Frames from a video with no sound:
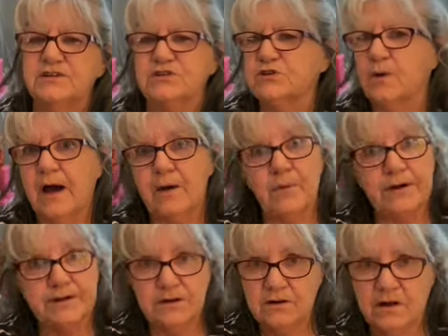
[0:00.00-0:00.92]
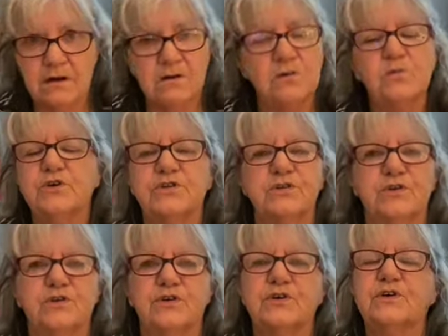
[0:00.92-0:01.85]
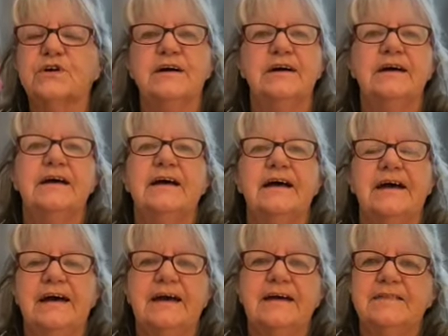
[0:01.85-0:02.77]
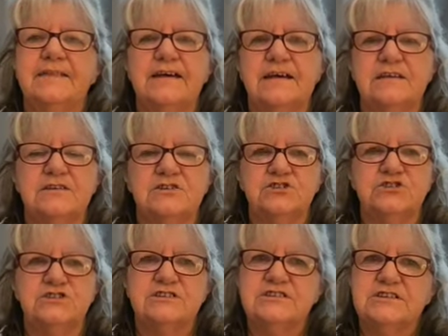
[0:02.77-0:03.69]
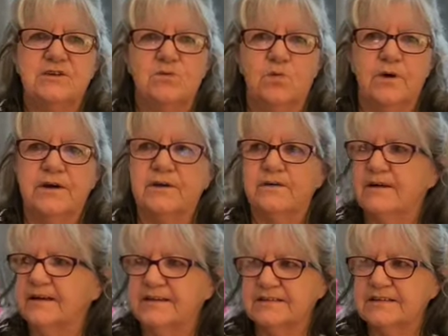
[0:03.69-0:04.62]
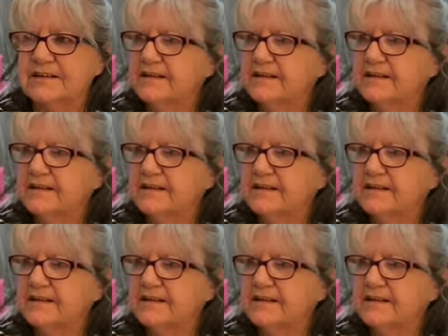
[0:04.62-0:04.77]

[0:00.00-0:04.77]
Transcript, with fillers: So I went along with her, and then she said, "Where is it?"